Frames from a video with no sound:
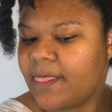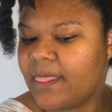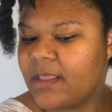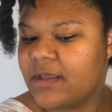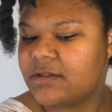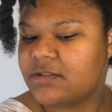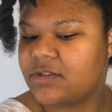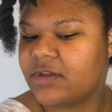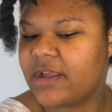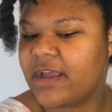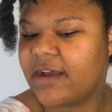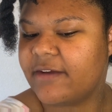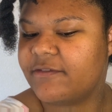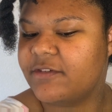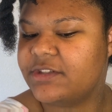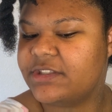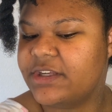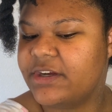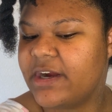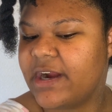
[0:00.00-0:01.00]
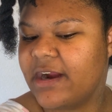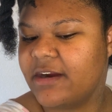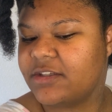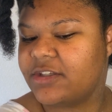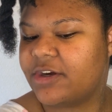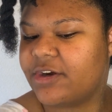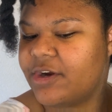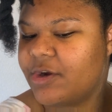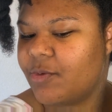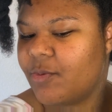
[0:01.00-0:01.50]
So yeah, if you see your hair
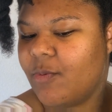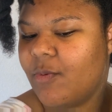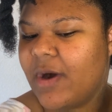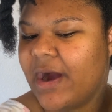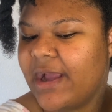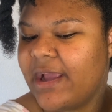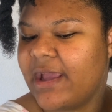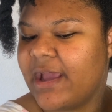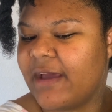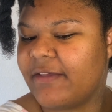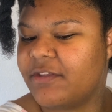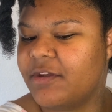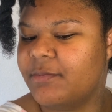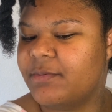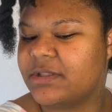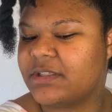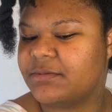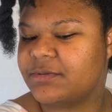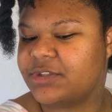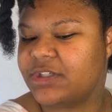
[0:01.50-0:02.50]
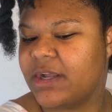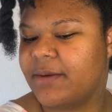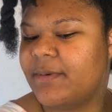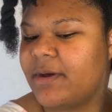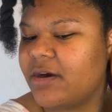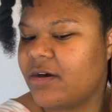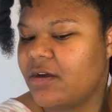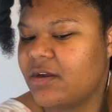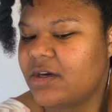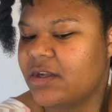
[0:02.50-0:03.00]
turning white after you put some shea
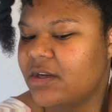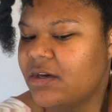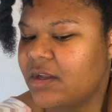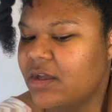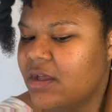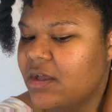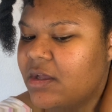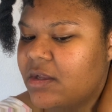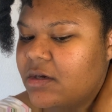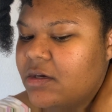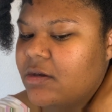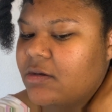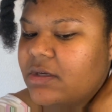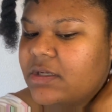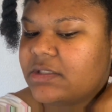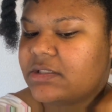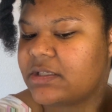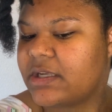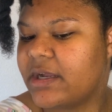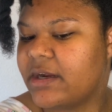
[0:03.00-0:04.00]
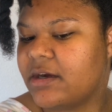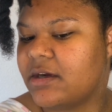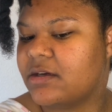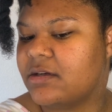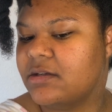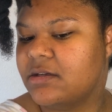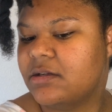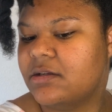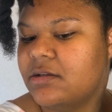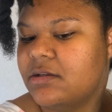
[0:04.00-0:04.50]
butter on it, don't get scared.
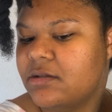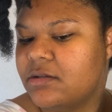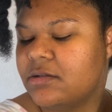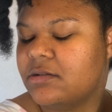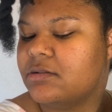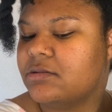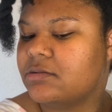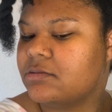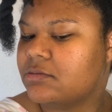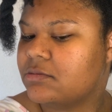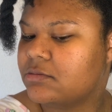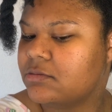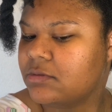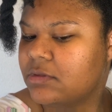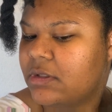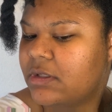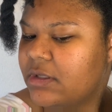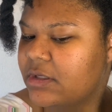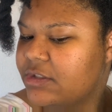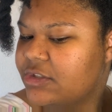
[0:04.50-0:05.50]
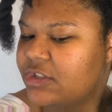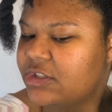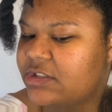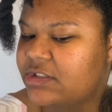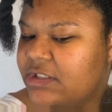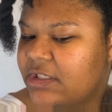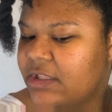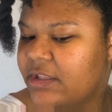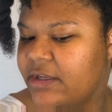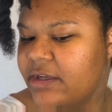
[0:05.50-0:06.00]
It's just
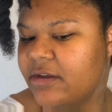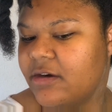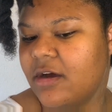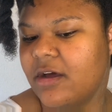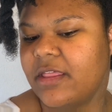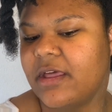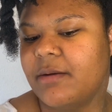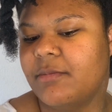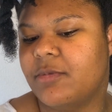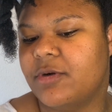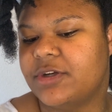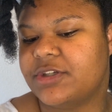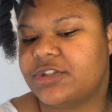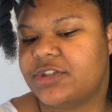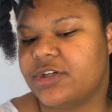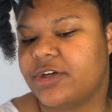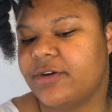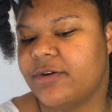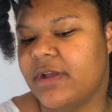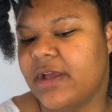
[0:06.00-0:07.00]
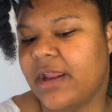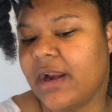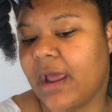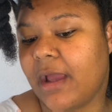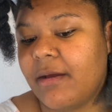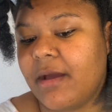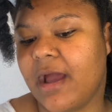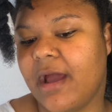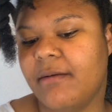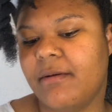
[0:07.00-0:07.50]
sealing in all that moisture. And I
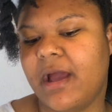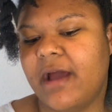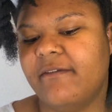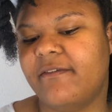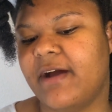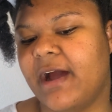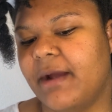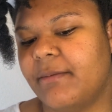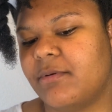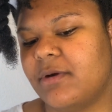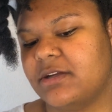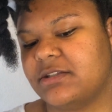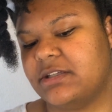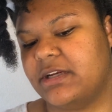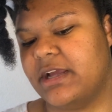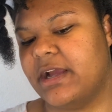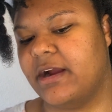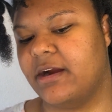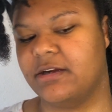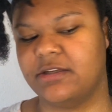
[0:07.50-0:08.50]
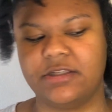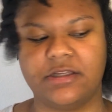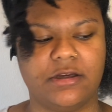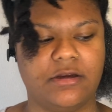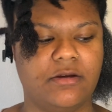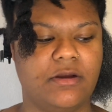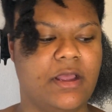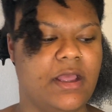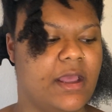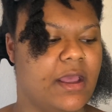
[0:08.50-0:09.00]
have high porosity hair, so
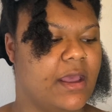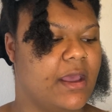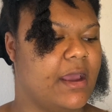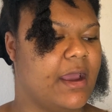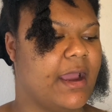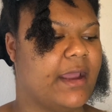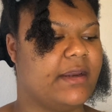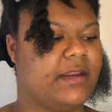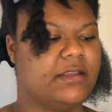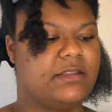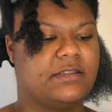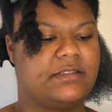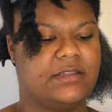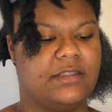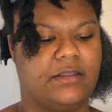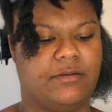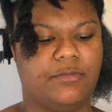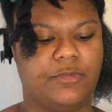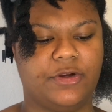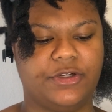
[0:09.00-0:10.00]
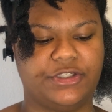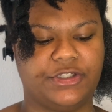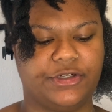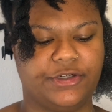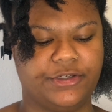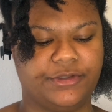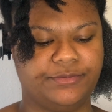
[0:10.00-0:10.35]
I need to seal in moisture.